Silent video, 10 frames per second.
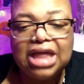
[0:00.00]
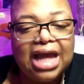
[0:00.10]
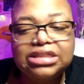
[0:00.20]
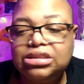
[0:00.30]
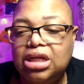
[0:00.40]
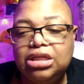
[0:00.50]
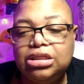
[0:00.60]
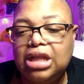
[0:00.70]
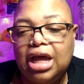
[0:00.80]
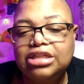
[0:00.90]

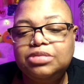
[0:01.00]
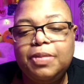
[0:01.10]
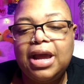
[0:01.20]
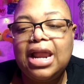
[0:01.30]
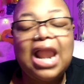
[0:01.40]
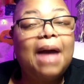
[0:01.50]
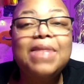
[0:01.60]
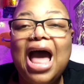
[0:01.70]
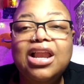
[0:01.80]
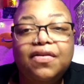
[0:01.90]
and
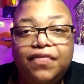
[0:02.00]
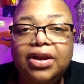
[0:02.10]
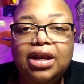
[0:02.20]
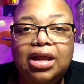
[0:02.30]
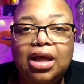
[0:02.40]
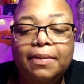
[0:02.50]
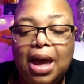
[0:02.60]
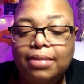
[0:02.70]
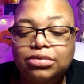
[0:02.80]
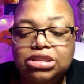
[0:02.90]
I'm not defending
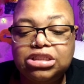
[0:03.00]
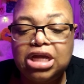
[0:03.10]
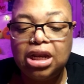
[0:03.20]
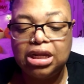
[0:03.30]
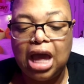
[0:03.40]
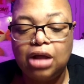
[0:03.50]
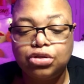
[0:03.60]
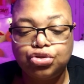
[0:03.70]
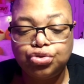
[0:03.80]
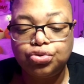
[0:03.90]
him. I'm just telling y'all
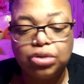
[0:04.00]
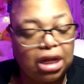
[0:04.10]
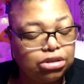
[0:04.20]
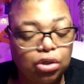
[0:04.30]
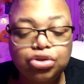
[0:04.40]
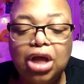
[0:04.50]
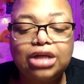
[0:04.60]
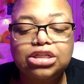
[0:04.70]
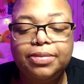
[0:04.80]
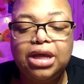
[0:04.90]
the truth. I told y'all
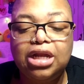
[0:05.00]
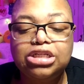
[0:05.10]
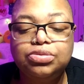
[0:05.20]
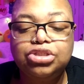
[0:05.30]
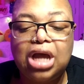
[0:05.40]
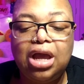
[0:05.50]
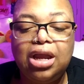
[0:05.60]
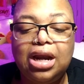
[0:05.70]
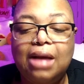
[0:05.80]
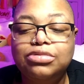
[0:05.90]
I was going to be honest with y'all
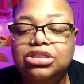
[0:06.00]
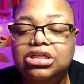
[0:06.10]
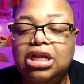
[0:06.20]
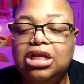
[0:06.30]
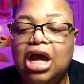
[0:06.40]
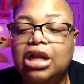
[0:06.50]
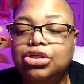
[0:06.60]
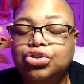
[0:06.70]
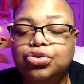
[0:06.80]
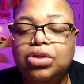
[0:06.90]
here, and I'm just telling y'all
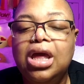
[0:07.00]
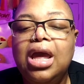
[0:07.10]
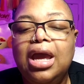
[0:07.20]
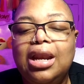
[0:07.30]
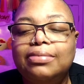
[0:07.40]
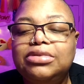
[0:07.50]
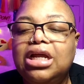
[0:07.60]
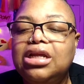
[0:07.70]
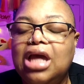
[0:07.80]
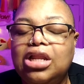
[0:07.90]
the truth. And I'm
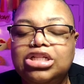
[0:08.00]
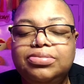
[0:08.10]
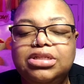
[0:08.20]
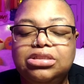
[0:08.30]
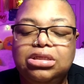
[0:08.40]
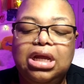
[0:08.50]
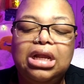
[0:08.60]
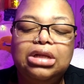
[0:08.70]
telling y'all this because